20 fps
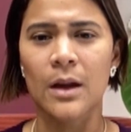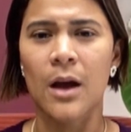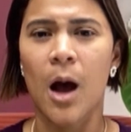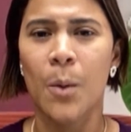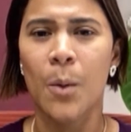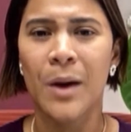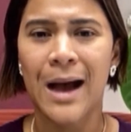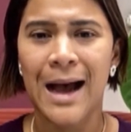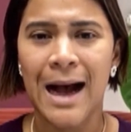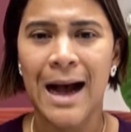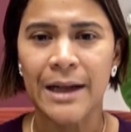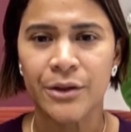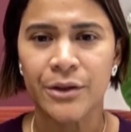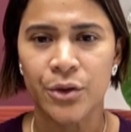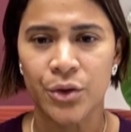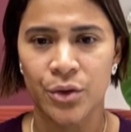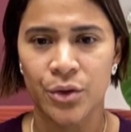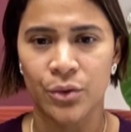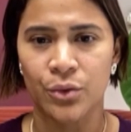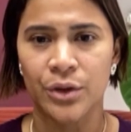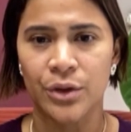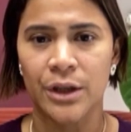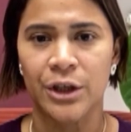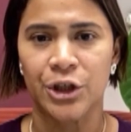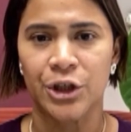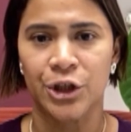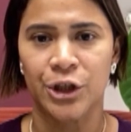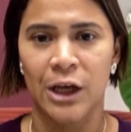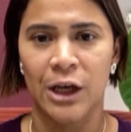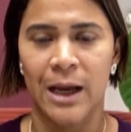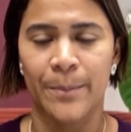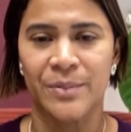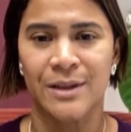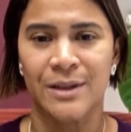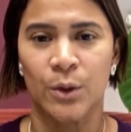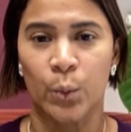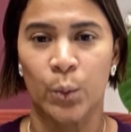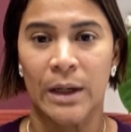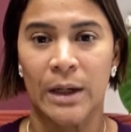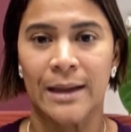Our attitude shapes
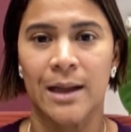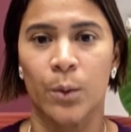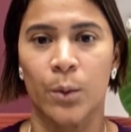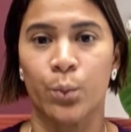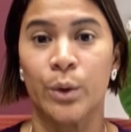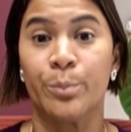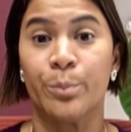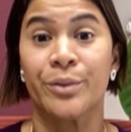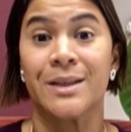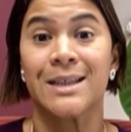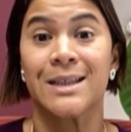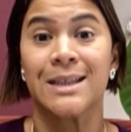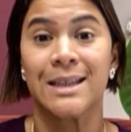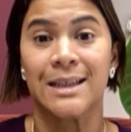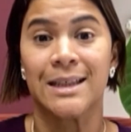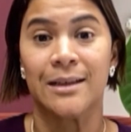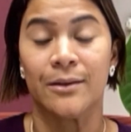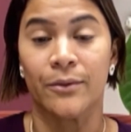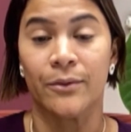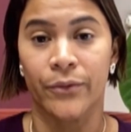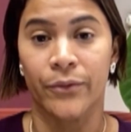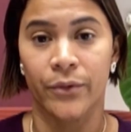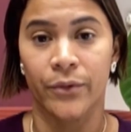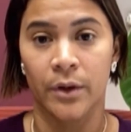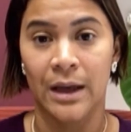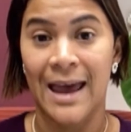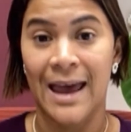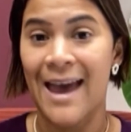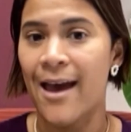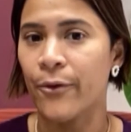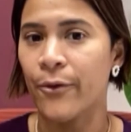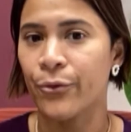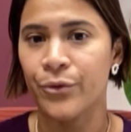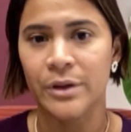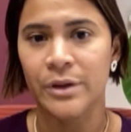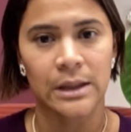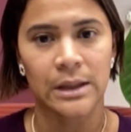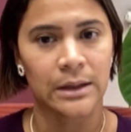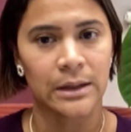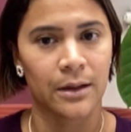the way that we perceive every
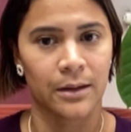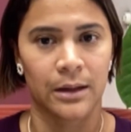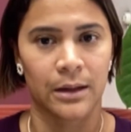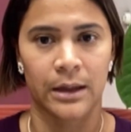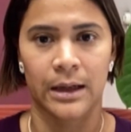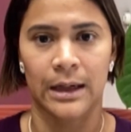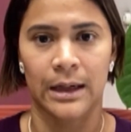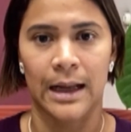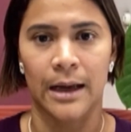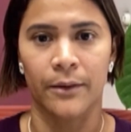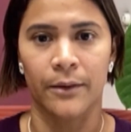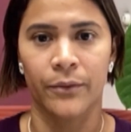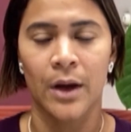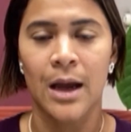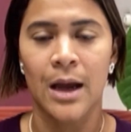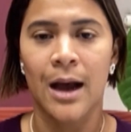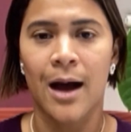single thing in life.